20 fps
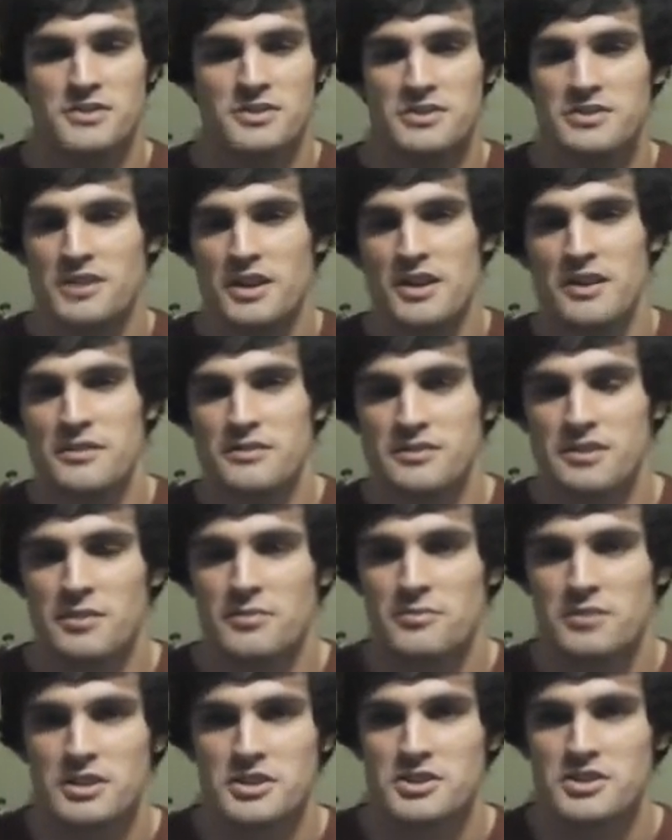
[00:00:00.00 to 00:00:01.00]
the son of
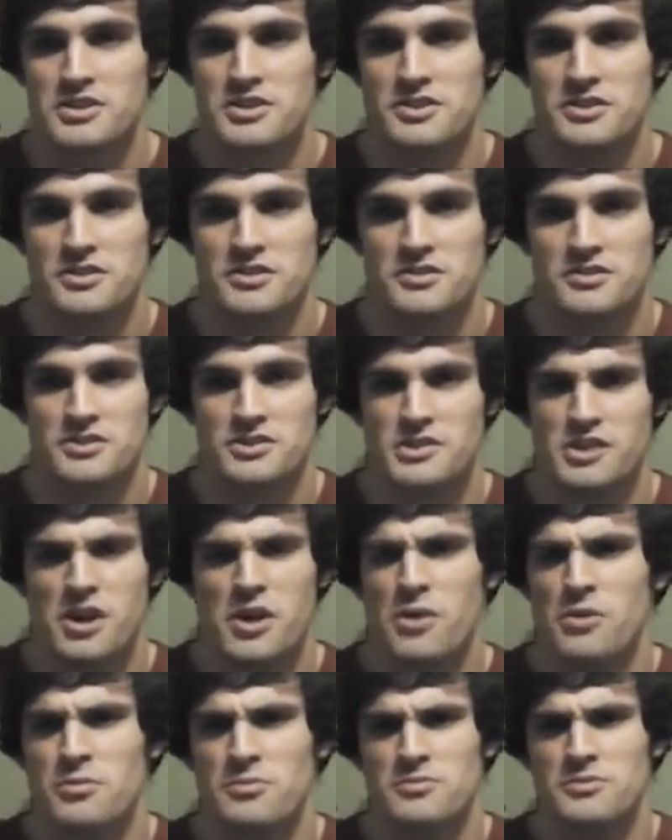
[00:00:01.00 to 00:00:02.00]
some rich
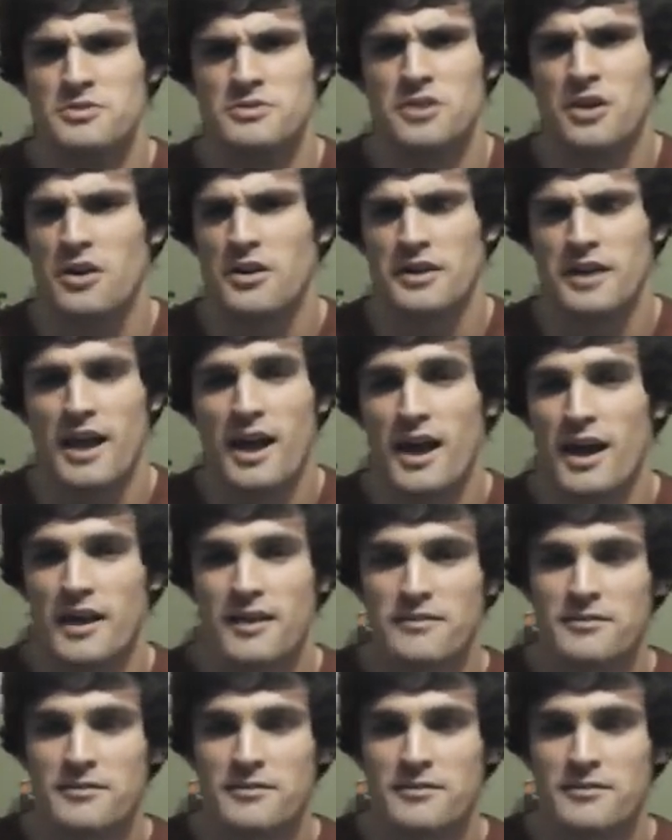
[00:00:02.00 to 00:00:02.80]
Joe Star guy.